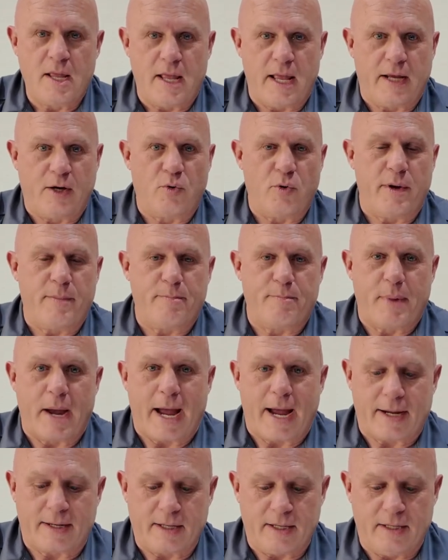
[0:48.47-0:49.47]
and going
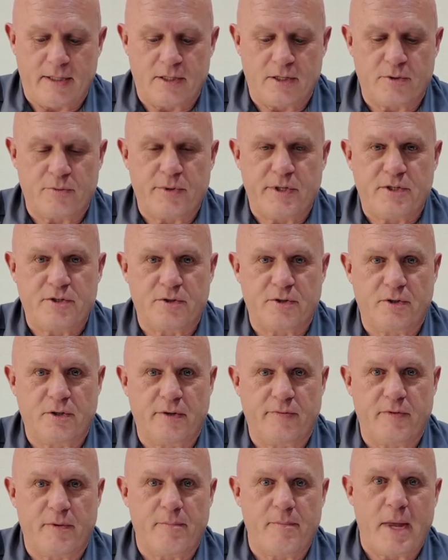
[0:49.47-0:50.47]
back into the return
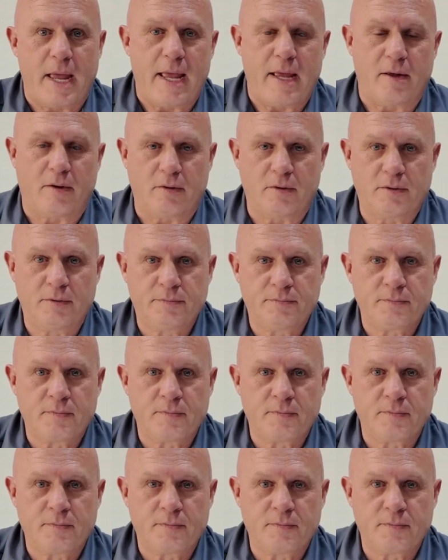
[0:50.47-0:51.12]
of the male.